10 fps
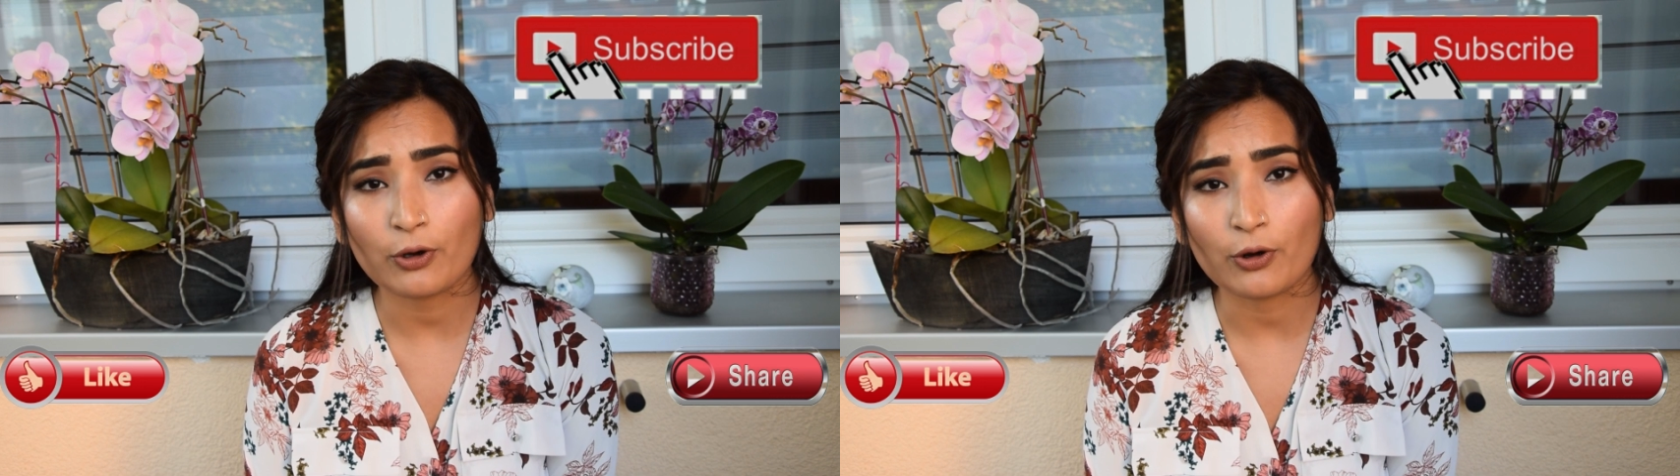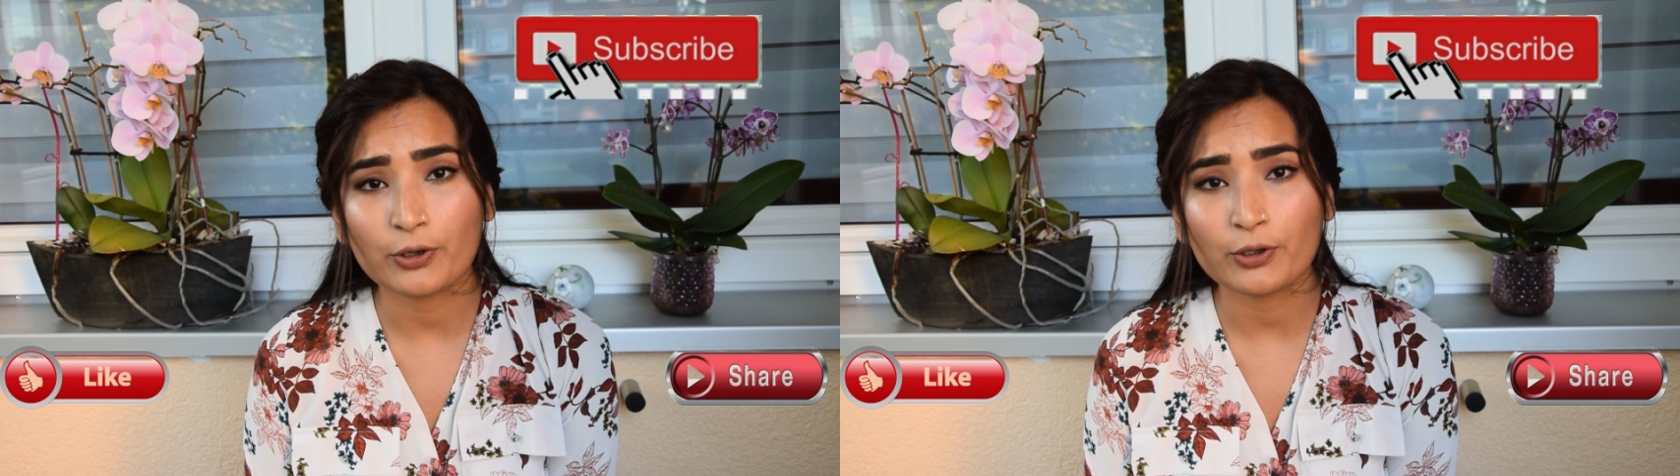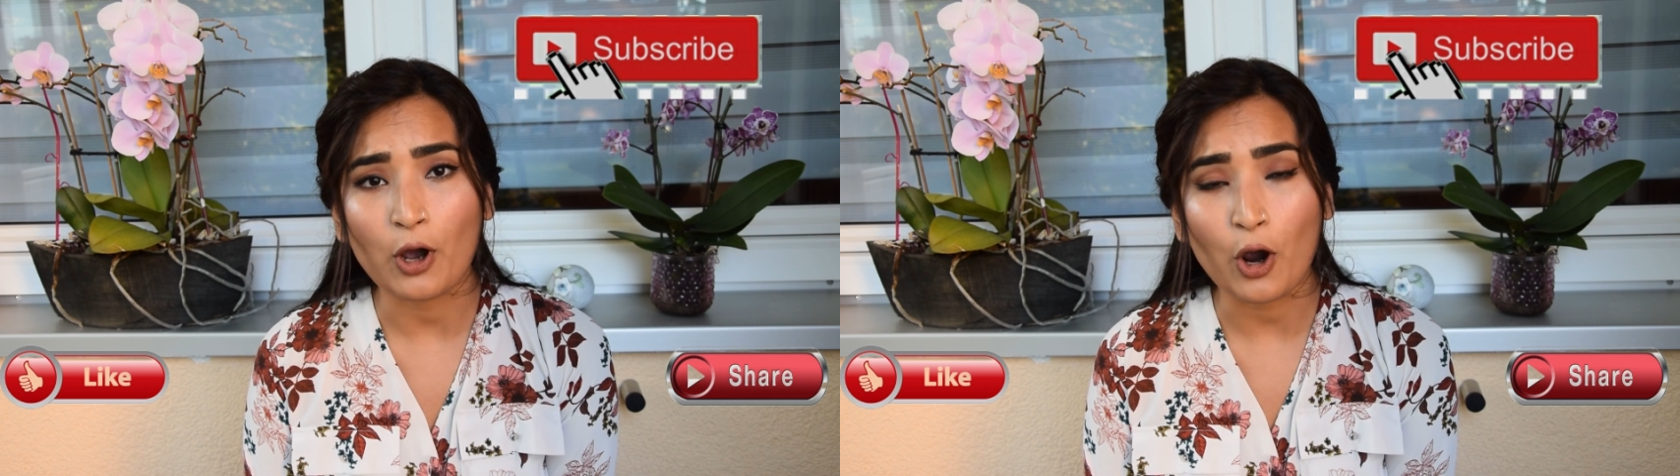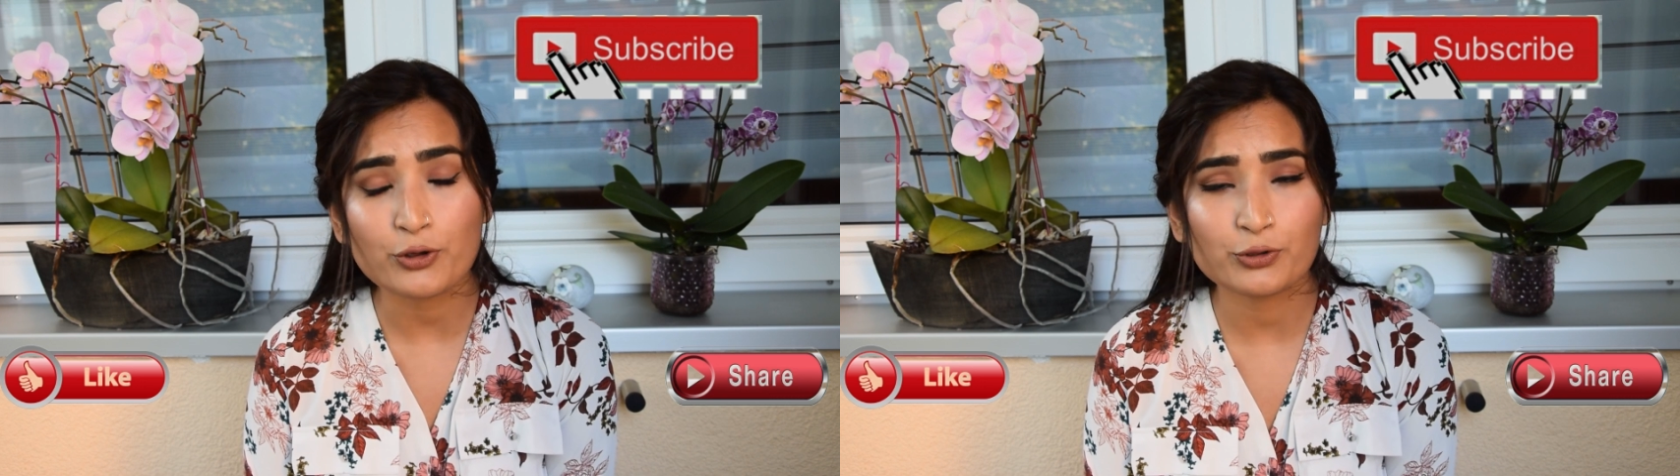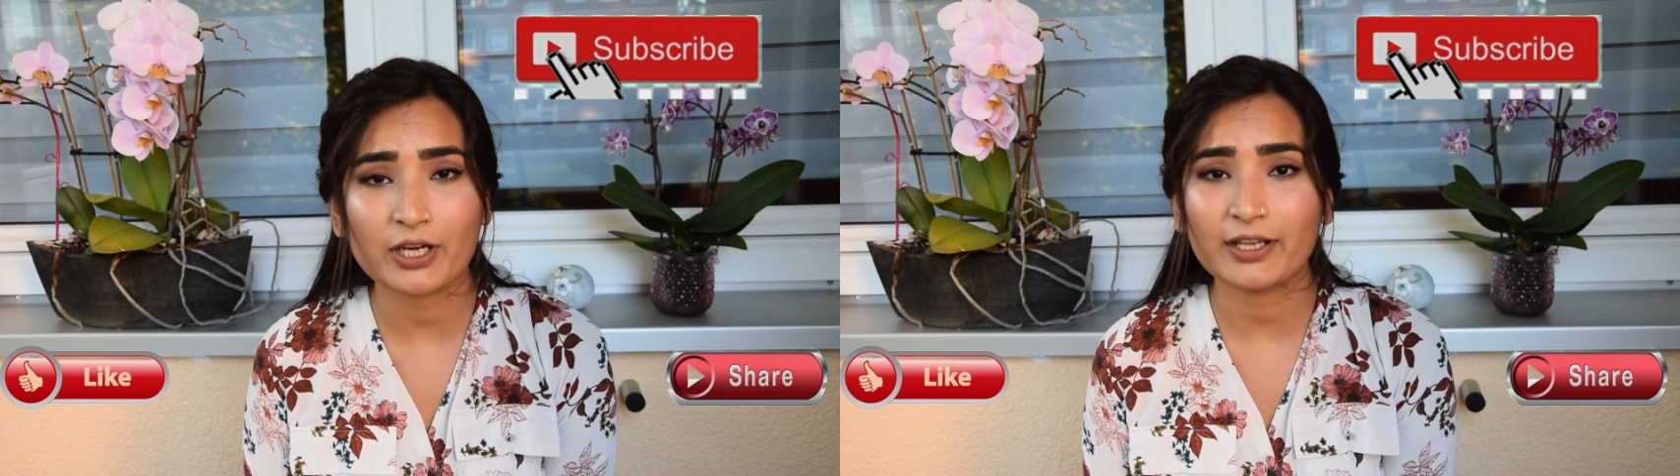on how
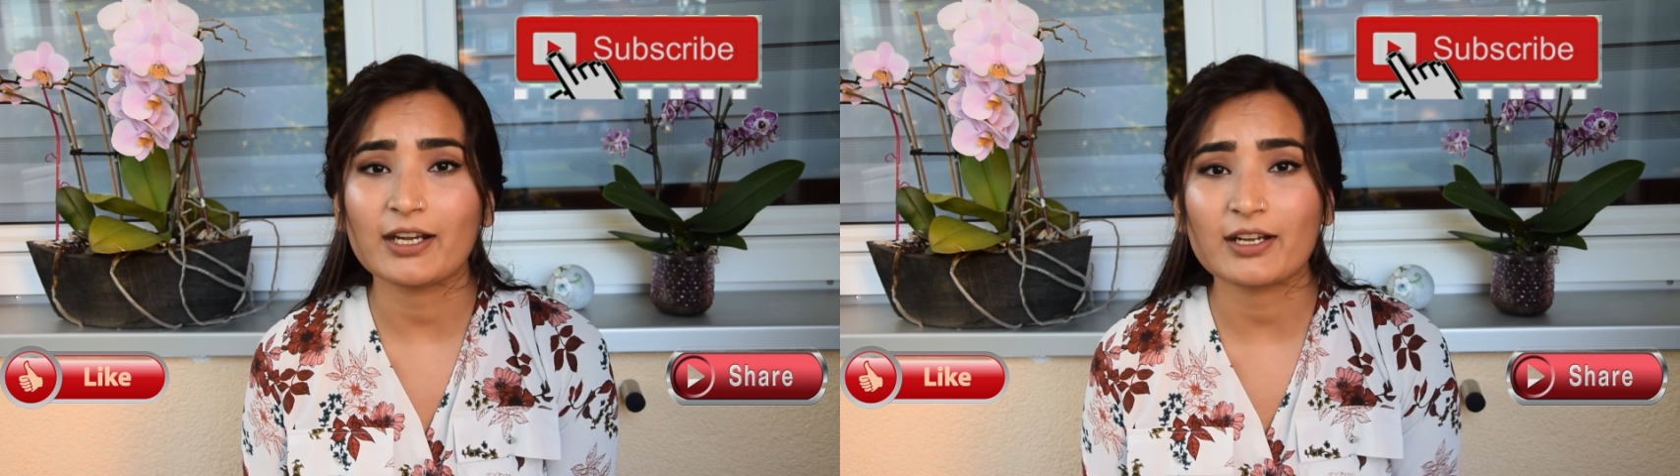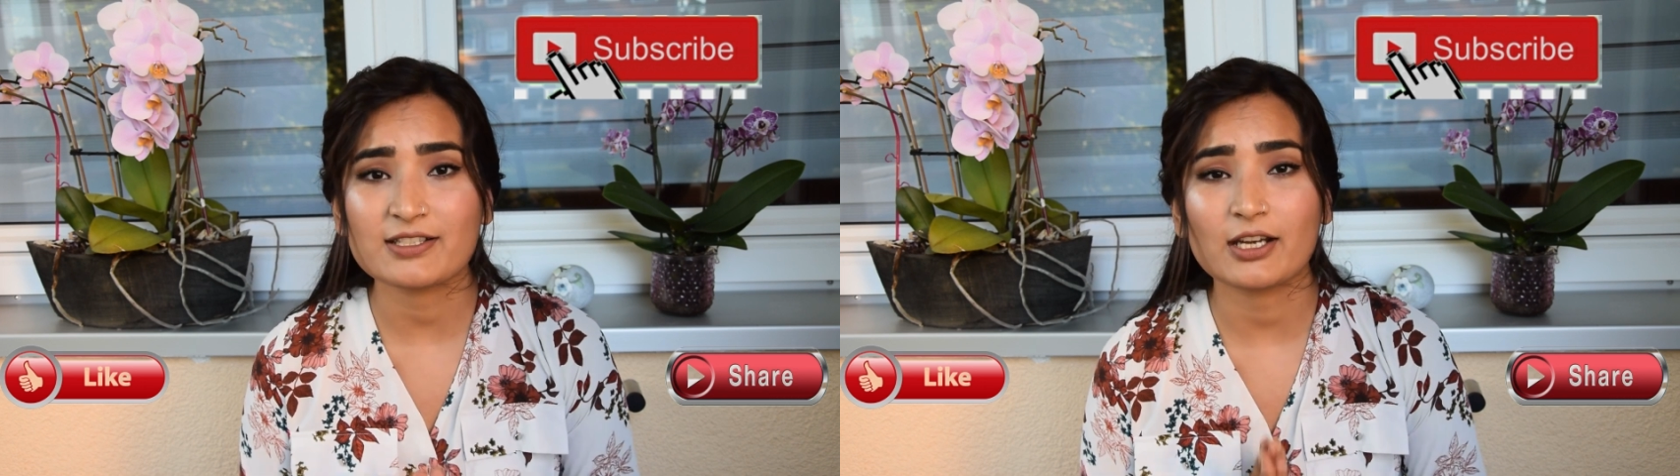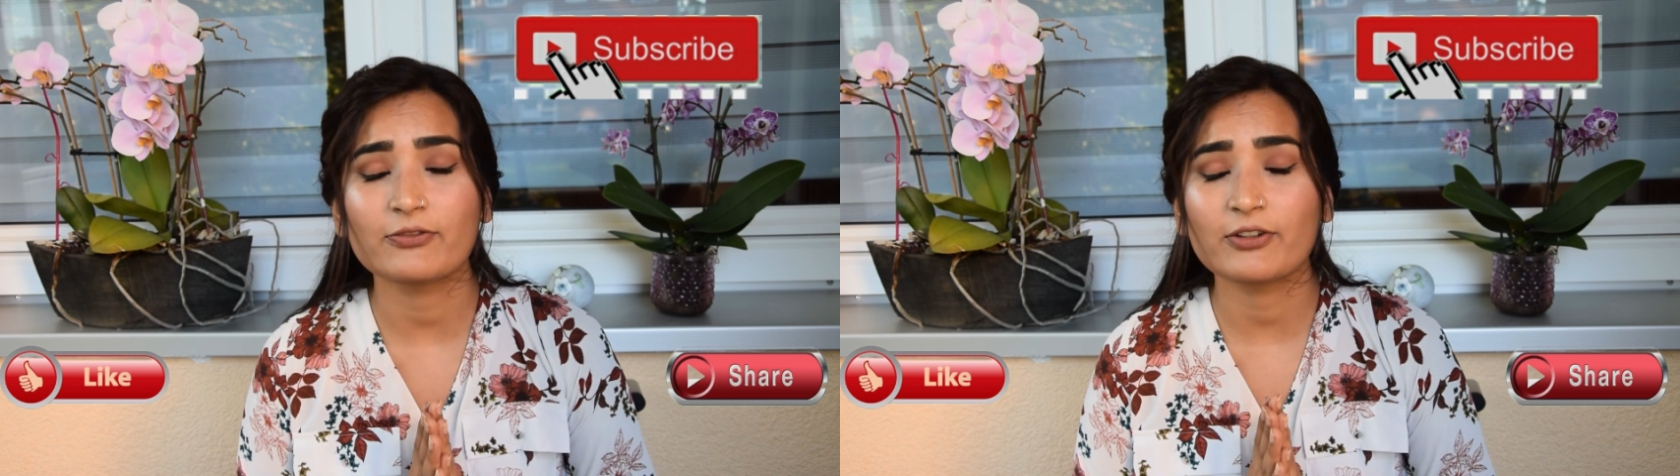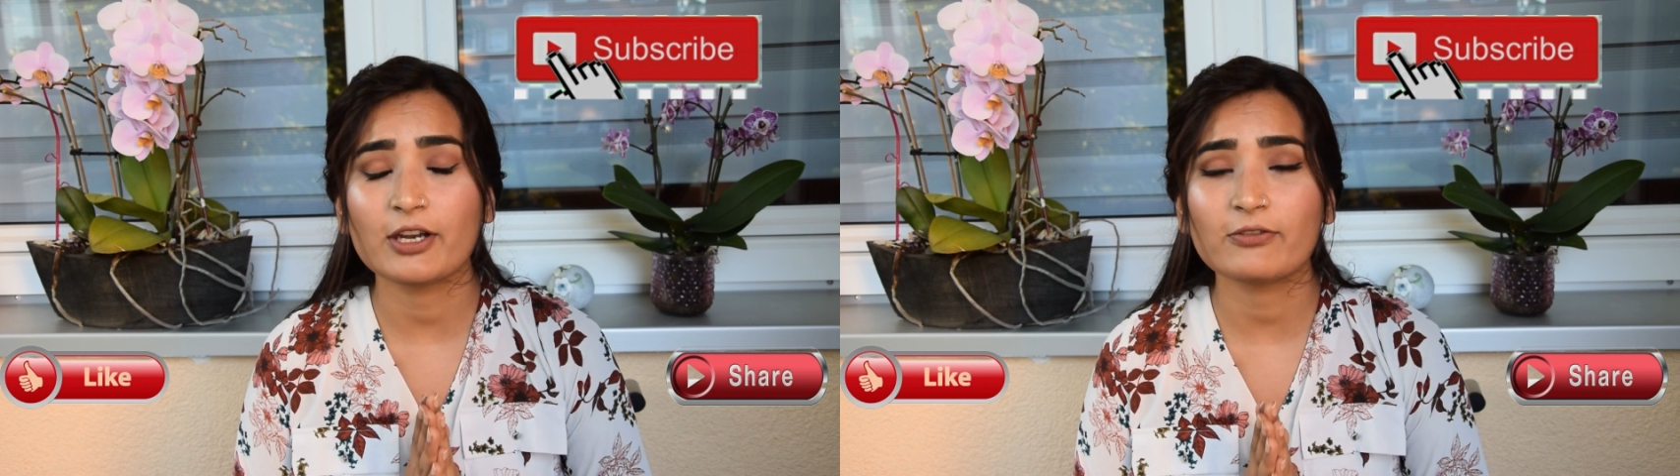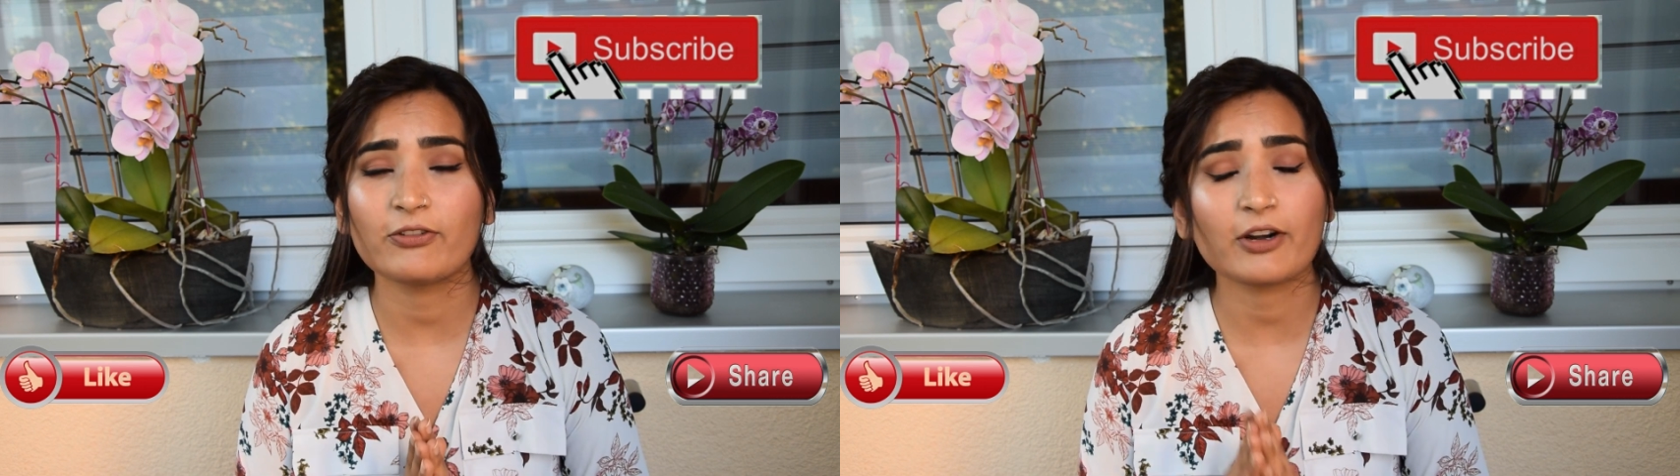you can get a
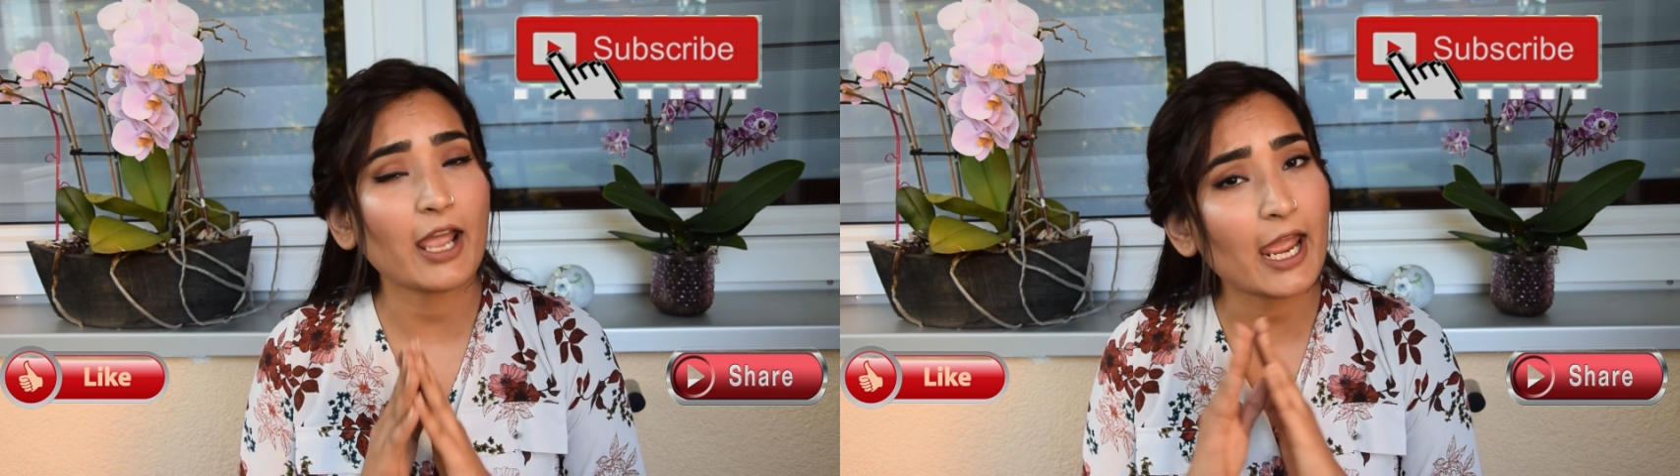certificate for